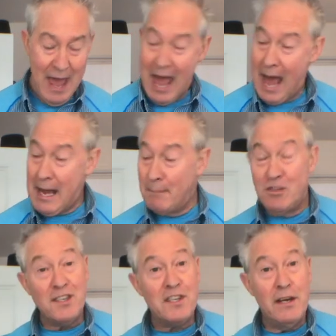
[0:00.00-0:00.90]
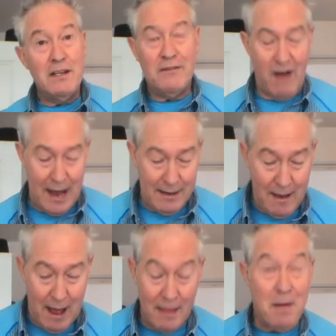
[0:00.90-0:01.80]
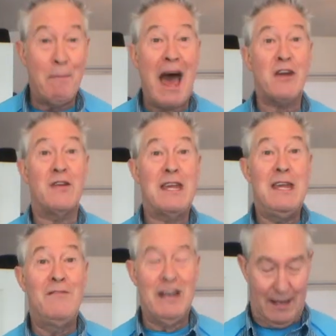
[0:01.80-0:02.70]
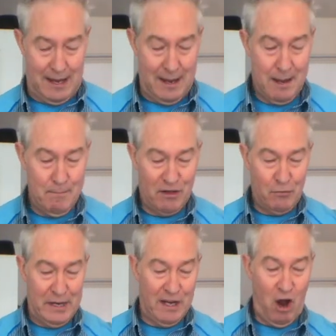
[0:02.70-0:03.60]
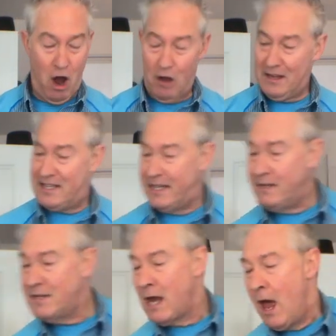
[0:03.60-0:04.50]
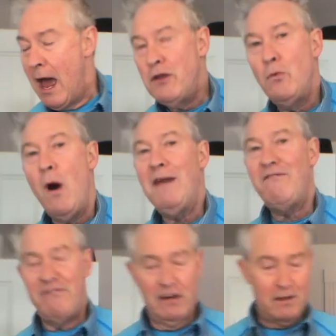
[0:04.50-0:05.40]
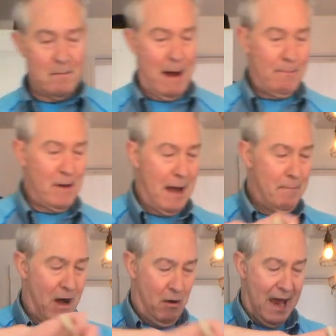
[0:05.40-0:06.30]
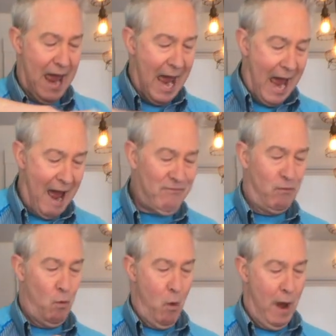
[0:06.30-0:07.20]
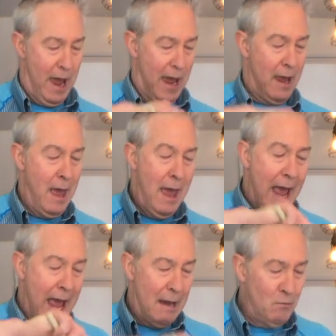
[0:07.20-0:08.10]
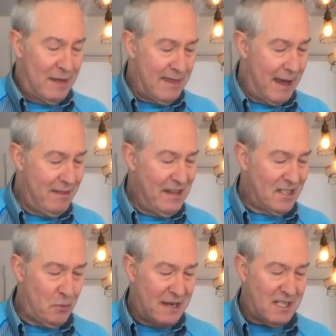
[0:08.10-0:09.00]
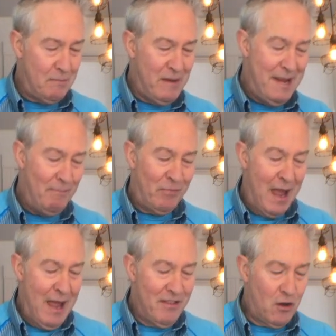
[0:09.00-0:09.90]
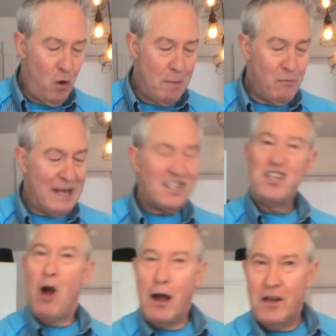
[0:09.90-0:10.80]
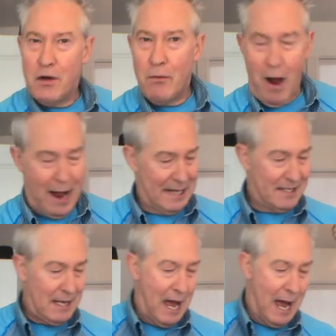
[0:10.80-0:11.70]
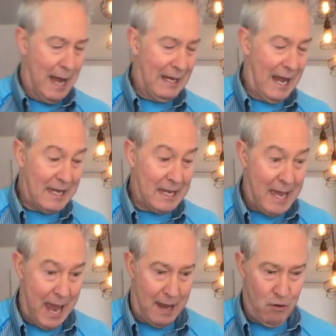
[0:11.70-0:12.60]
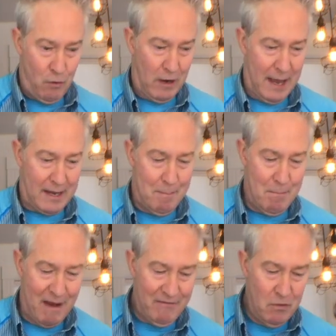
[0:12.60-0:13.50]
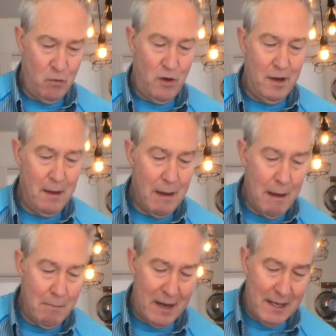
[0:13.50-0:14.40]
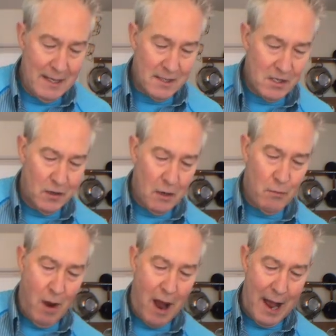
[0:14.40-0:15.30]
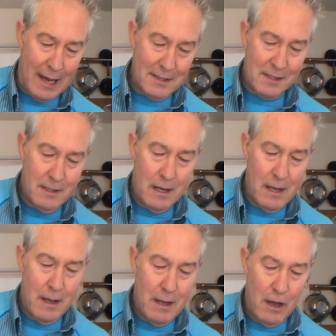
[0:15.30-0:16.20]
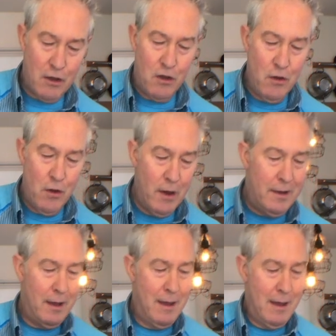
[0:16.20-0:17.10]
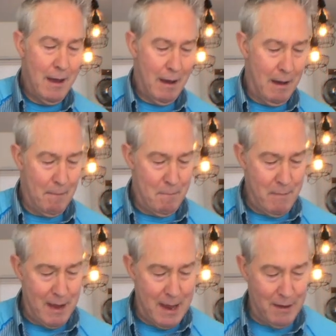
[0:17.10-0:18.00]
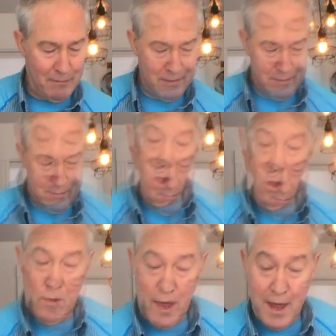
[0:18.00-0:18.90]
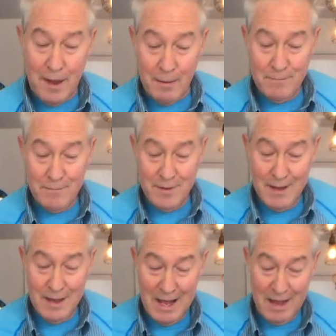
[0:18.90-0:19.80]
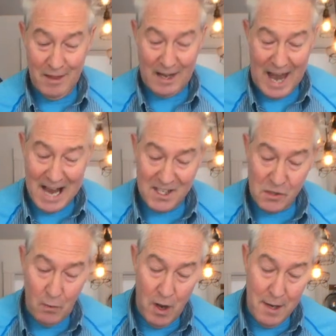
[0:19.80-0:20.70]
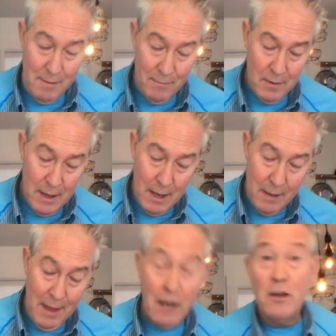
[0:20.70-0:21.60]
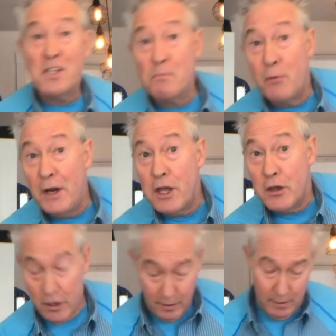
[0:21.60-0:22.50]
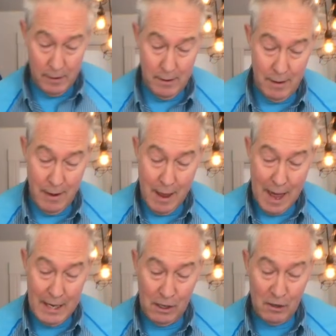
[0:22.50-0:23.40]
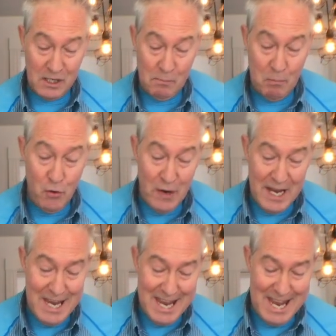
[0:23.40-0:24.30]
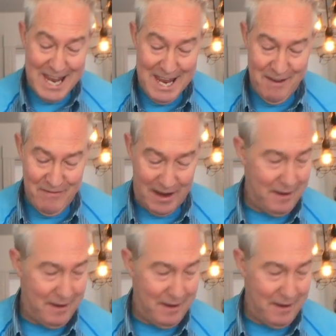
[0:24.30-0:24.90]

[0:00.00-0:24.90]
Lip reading: And I'm just gonna divide the batter evenly between all the tins, and you wanna fill them up about halfway. And with this recipe, the cornbread's not gonna rise like a cake or like a muffin would, but it is gonna rise a good amount. Okay, the last one. That looks pretty good, and it looks pretty even.